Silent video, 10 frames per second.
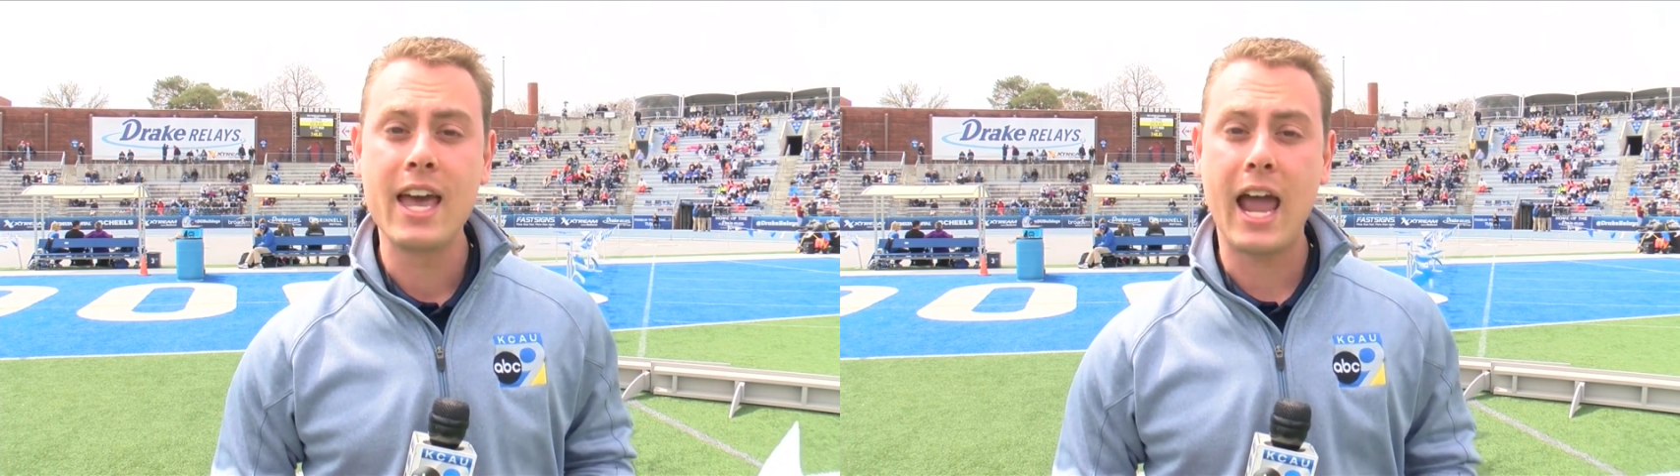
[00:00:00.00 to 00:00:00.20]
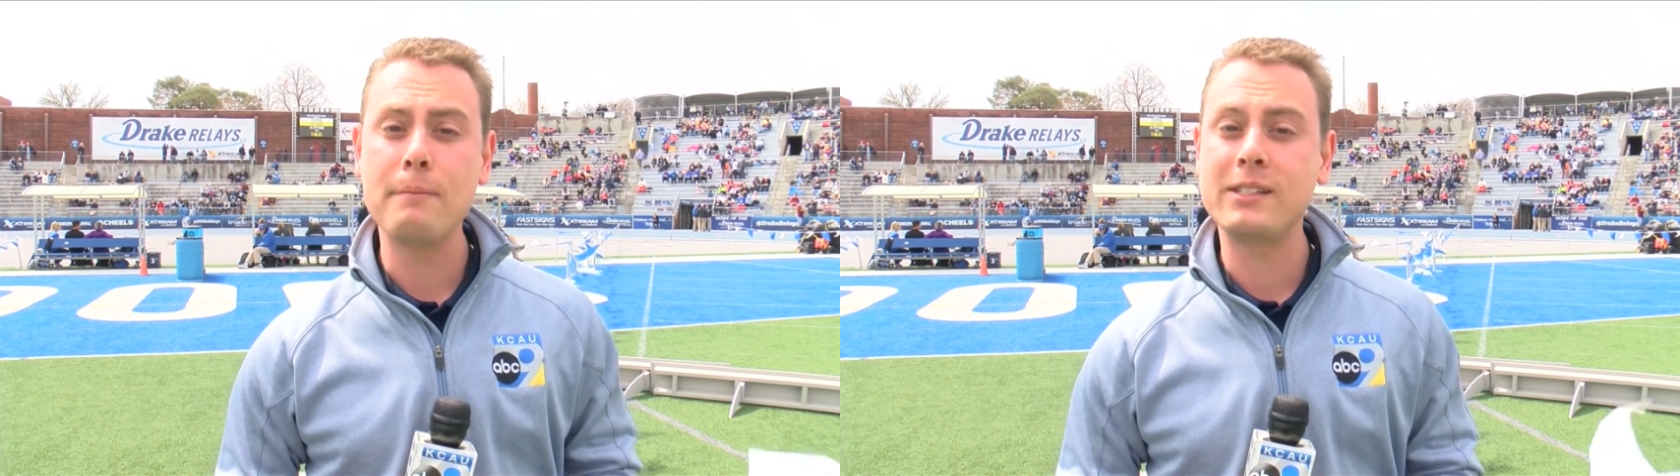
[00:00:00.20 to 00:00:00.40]

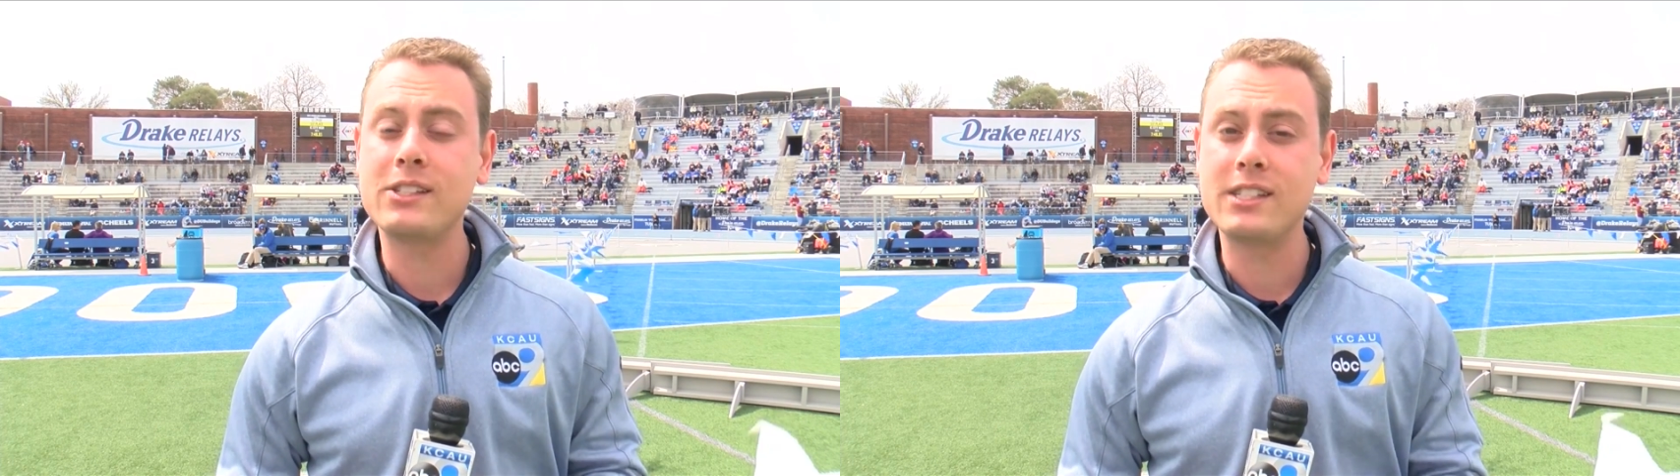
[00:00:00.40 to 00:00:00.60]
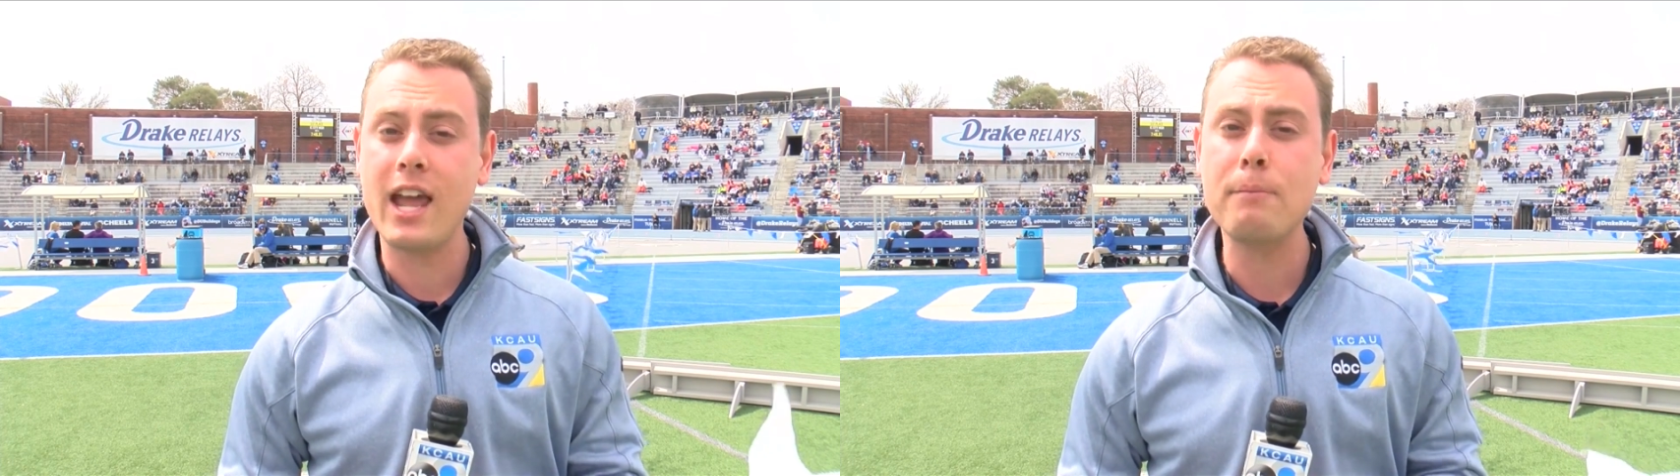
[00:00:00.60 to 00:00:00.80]
aim to
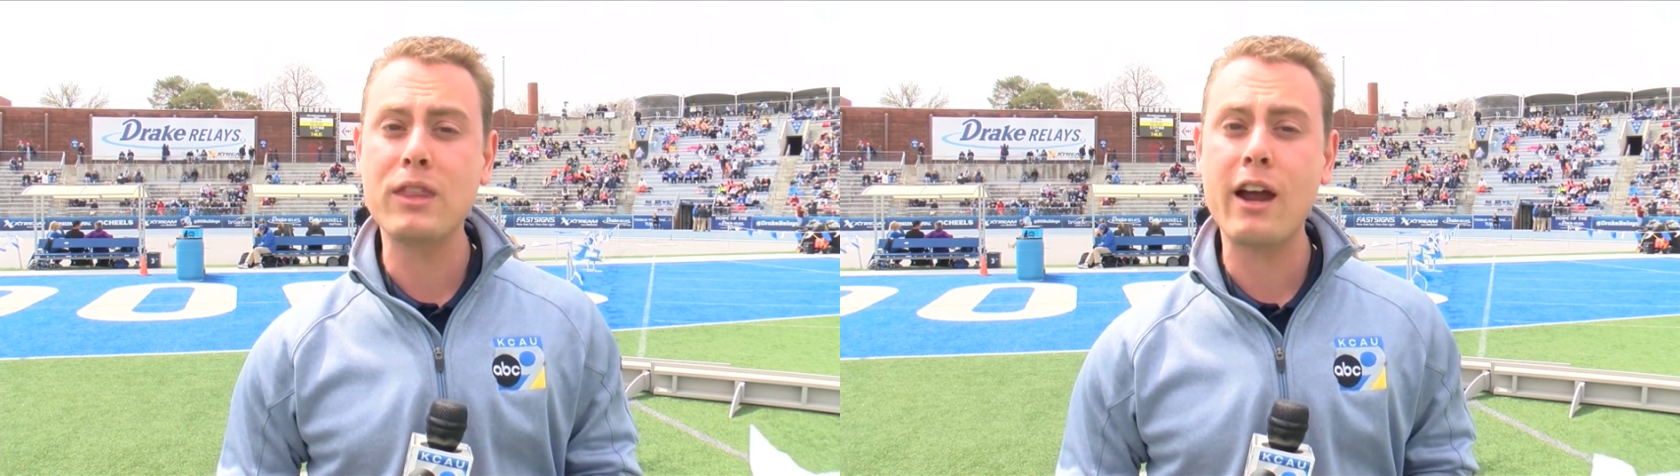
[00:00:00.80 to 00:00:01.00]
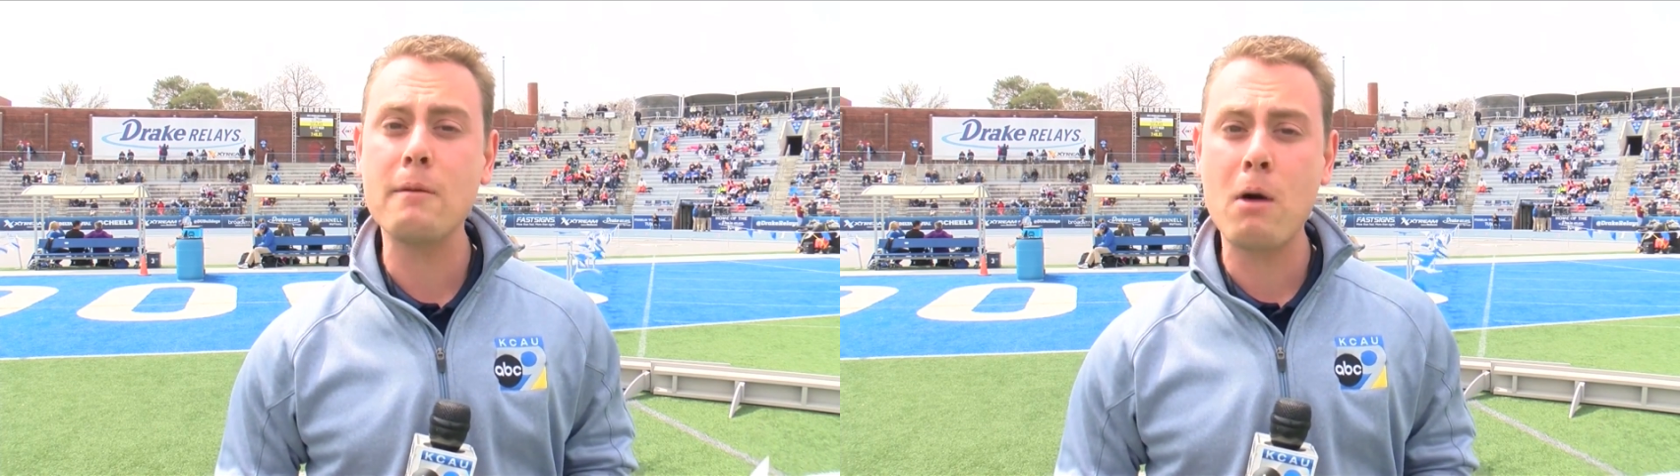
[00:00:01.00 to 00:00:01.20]
stamp
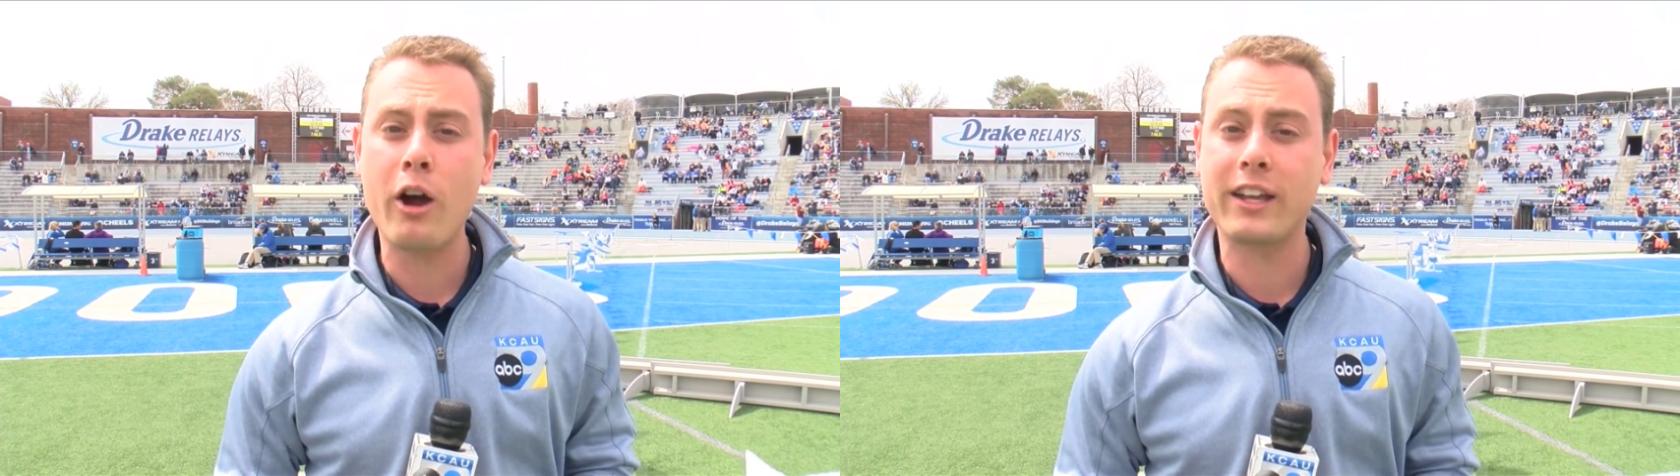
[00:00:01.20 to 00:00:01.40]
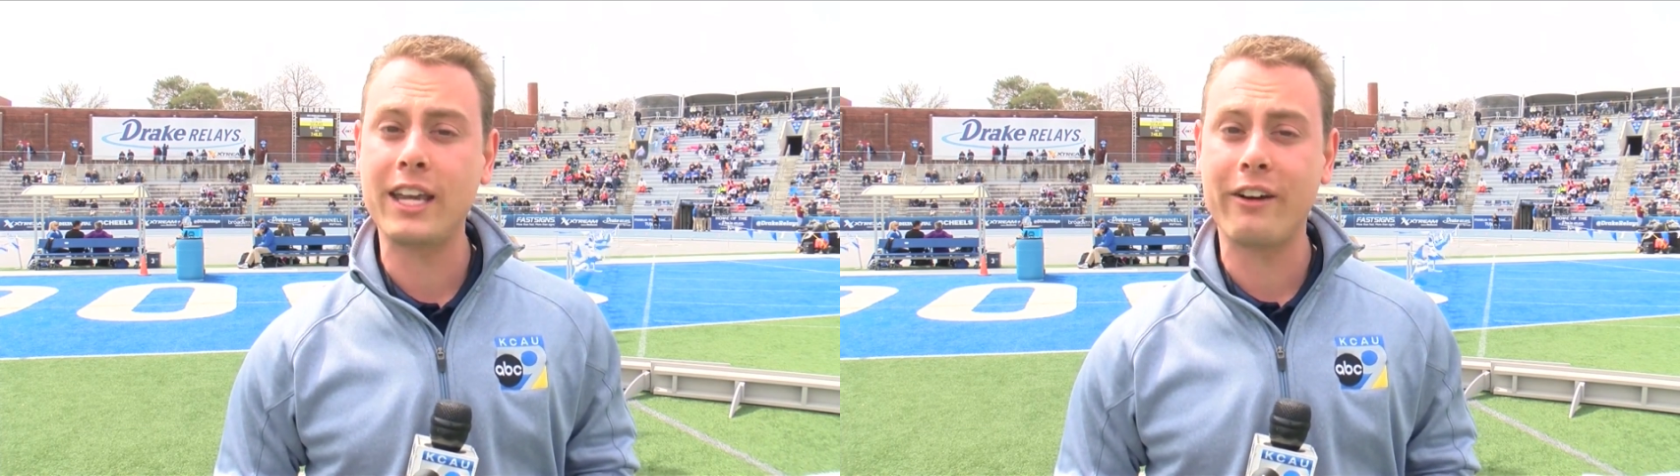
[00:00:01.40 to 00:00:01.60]
their
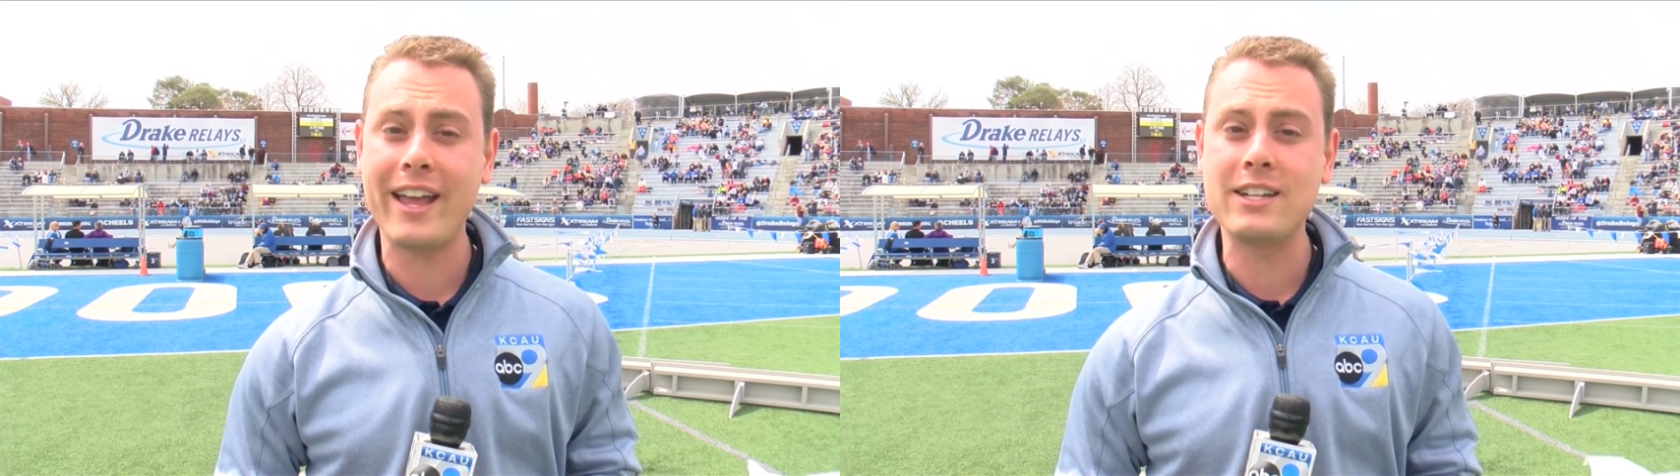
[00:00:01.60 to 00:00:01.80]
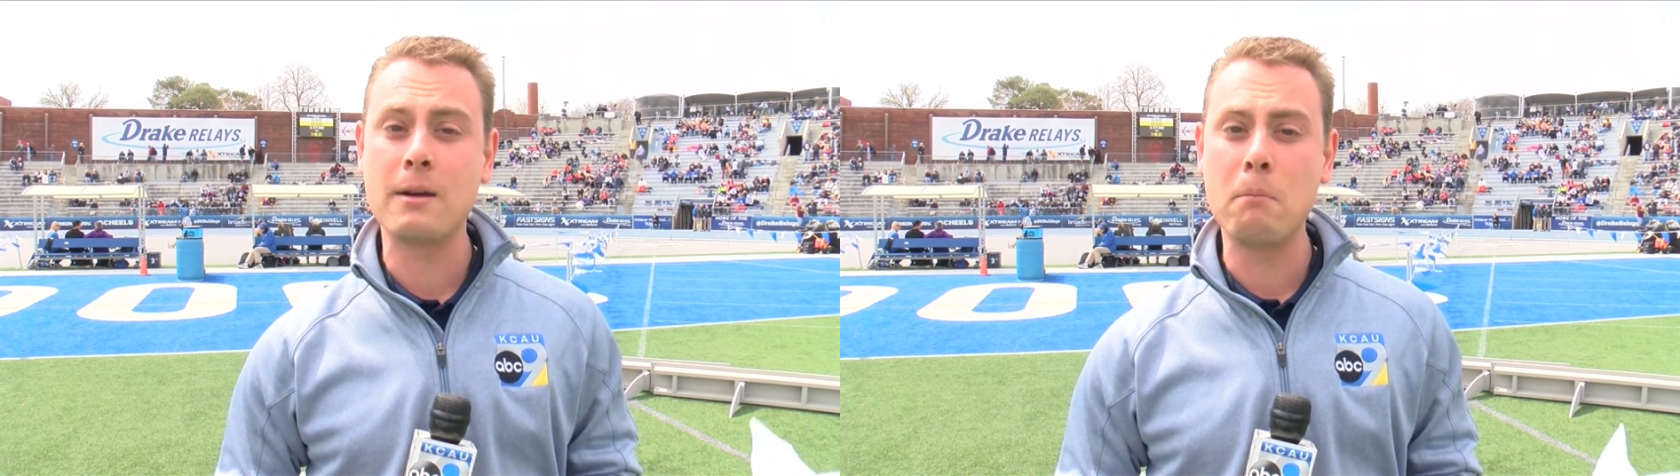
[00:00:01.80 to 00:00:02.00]
mark here
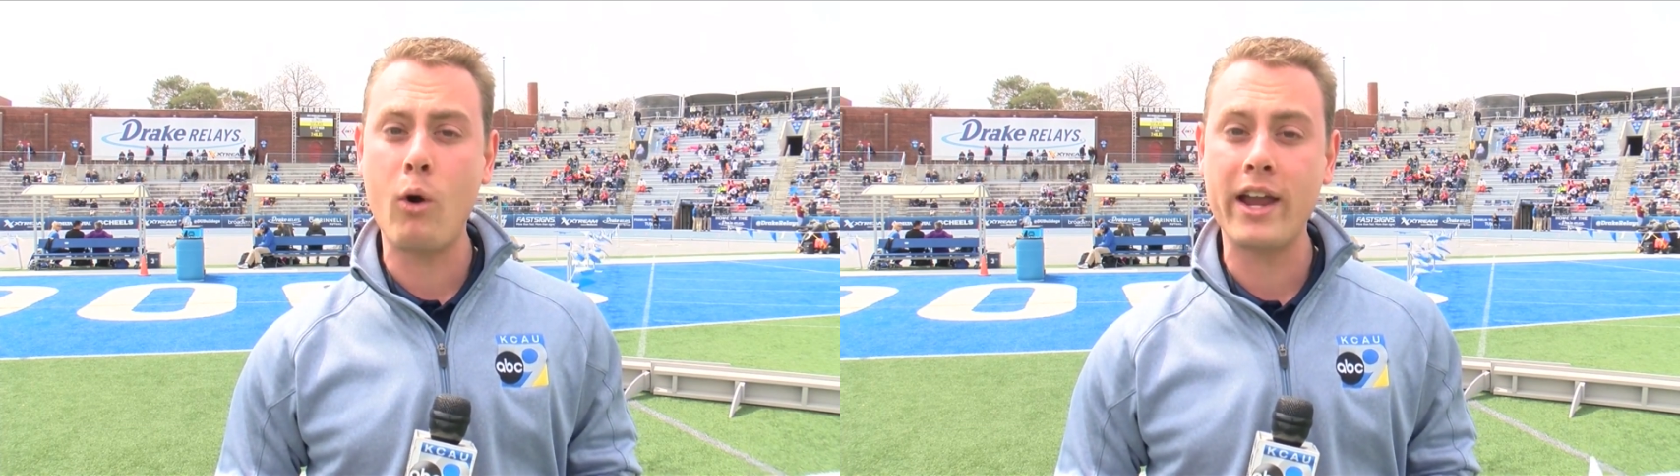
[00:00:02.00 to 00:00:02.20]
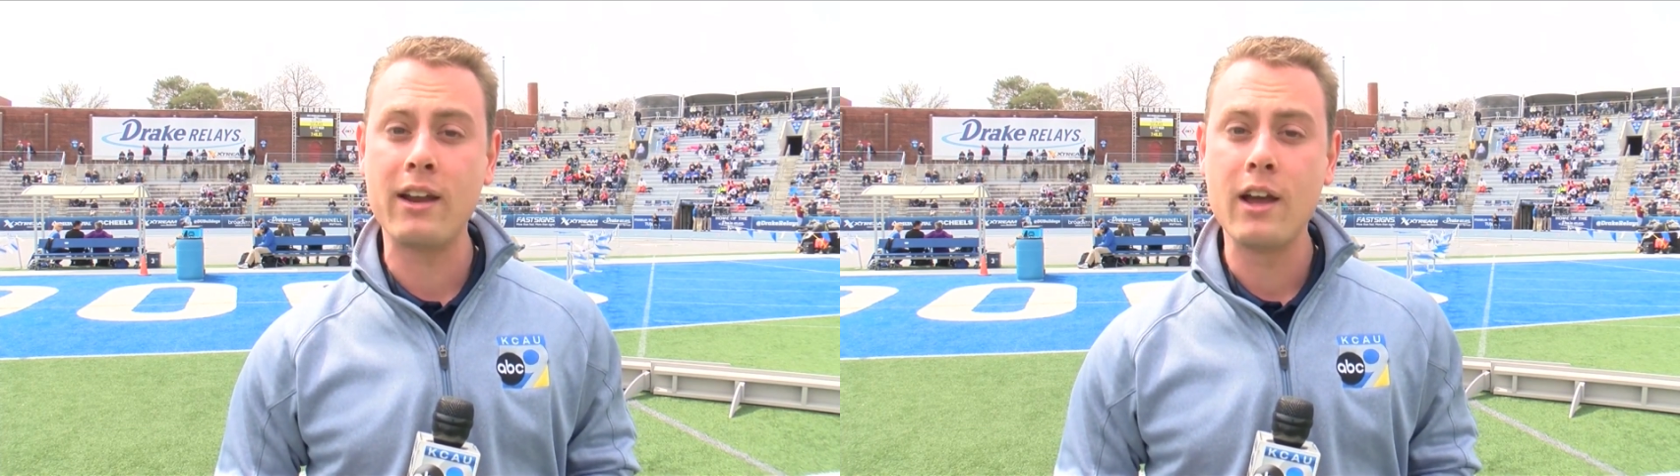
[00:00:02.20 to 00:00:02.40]
in Des
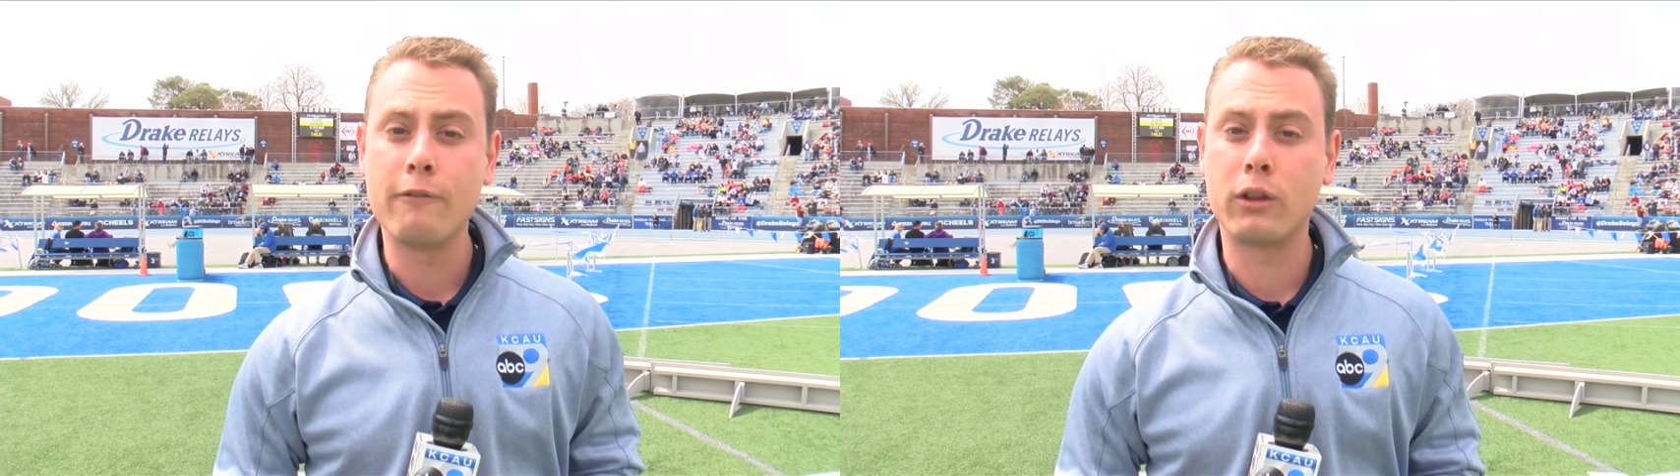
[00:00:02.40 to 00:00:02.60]
Moines